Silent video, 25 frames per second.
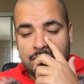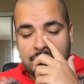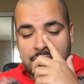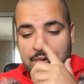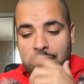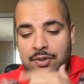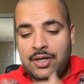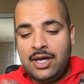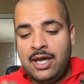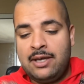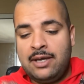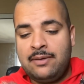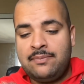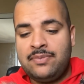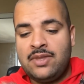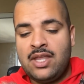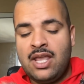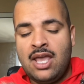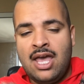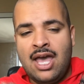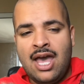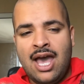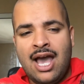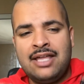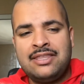Okay?
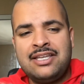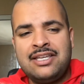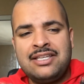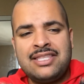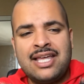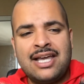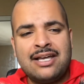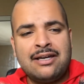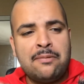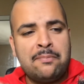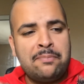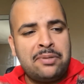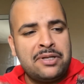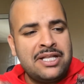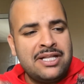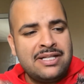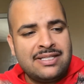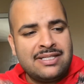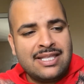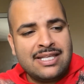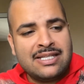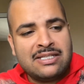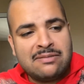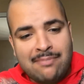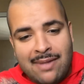I think that completes
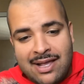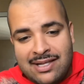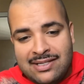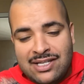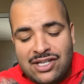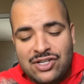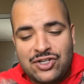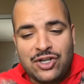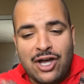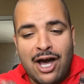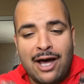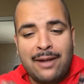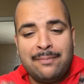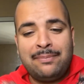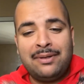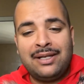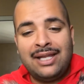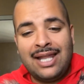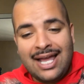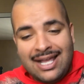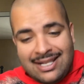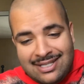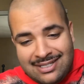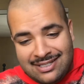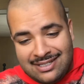this message. God
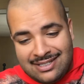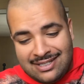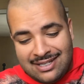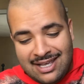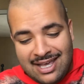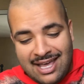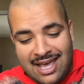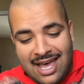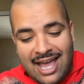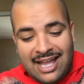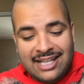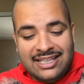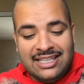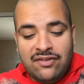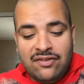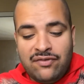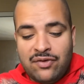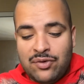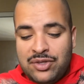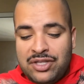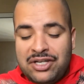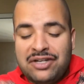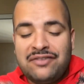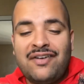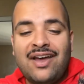bless. I leave you
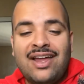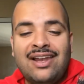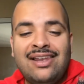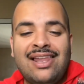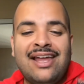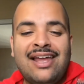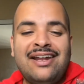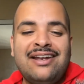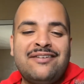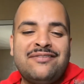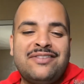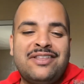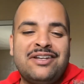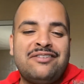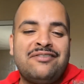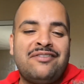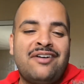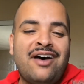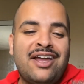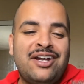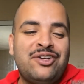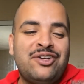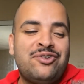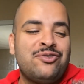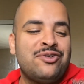in the divine light of the
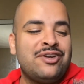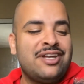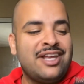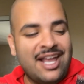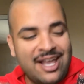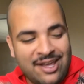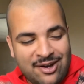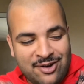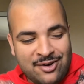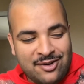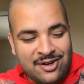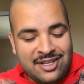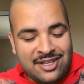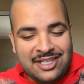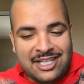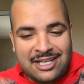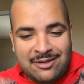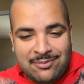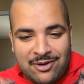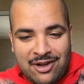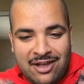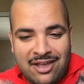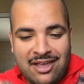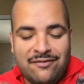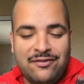divine creator,
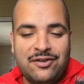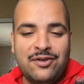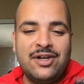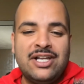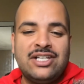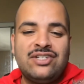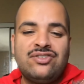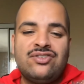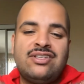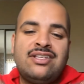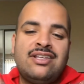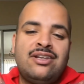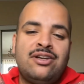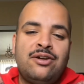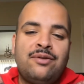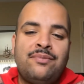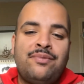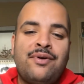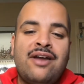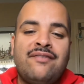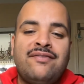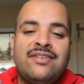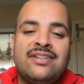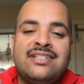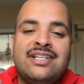Libra. If you're interested in a
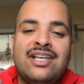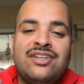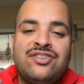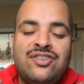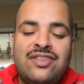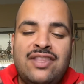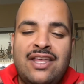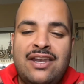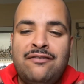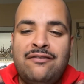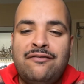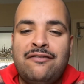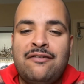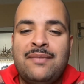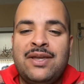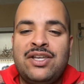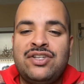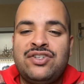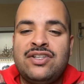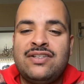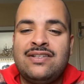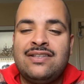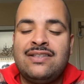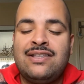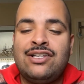private session, that
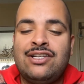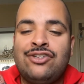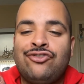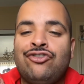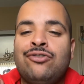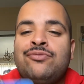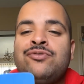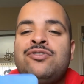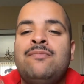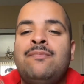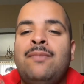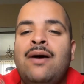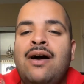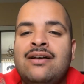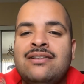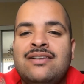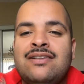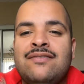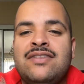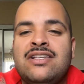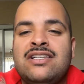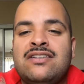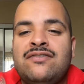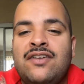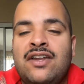information's in the description box of
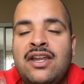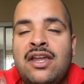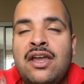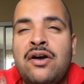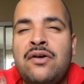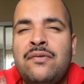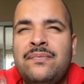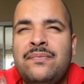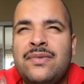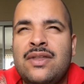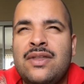this video.